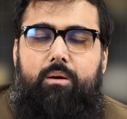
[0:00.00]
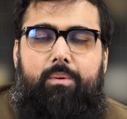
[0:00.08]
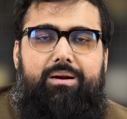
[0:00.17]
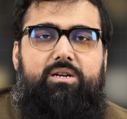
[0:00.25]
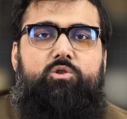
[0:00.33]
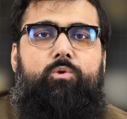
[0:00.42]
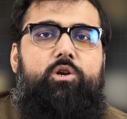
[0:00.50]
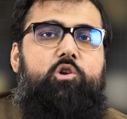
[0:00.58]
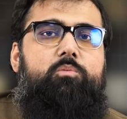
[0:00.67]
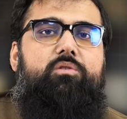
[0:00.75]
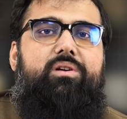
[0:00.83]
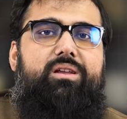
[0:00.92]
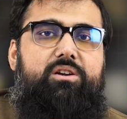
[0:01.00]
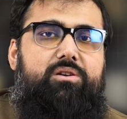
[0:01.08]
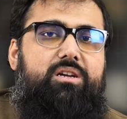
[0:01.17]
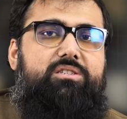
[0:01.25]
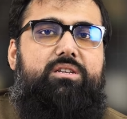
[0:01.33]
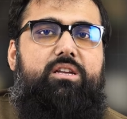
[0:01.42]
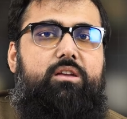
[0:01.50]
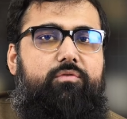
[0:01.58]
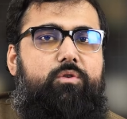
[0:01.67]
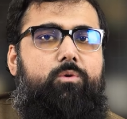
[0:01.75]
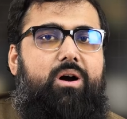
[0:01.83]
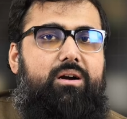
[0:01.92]
but it's going to be very interesting if
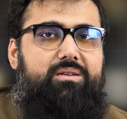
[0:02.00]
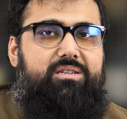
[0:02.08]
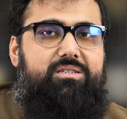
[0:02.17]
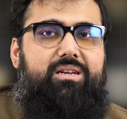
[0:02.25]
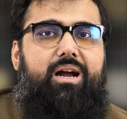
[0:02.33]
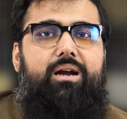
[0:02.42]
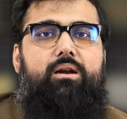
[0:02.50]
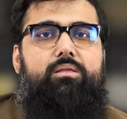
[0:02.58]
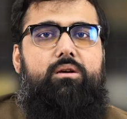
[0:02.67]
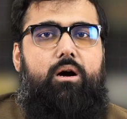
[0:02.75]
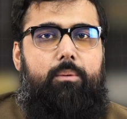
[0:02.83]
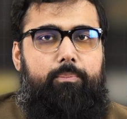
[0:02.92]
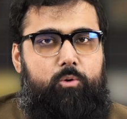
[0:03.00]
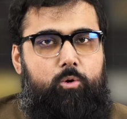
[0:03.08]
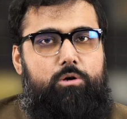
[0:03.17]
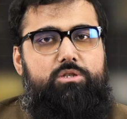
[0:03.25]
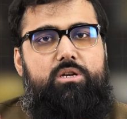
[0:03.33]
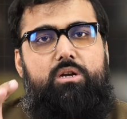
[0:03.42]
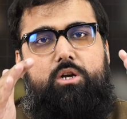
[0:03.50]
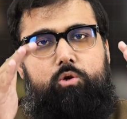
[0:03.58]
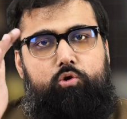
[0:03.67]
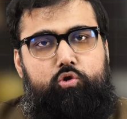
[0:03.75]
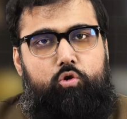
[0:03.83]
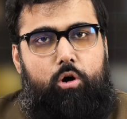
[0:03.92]
you understand the approach
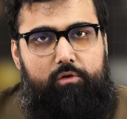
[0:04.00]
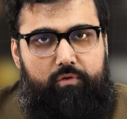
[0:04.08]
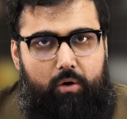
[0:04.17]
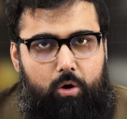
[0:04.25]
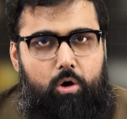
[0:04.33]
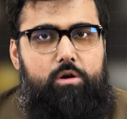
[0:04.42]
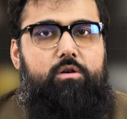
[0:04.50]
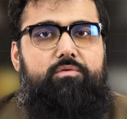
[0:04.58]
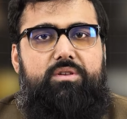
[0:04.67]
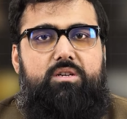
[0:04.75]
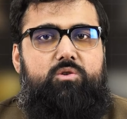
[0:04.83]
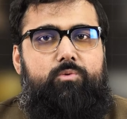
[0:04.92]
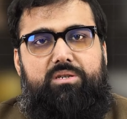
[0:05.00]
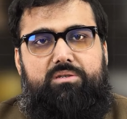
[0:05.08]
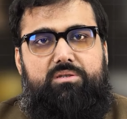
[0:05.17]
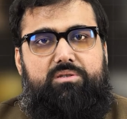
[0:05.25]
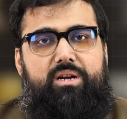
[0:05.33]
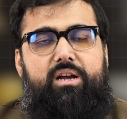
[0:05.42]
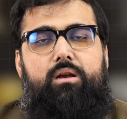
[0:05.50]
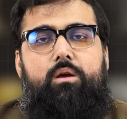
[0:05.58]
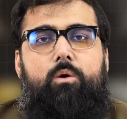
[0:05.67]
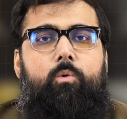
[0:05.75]
to solve all of these questions, right?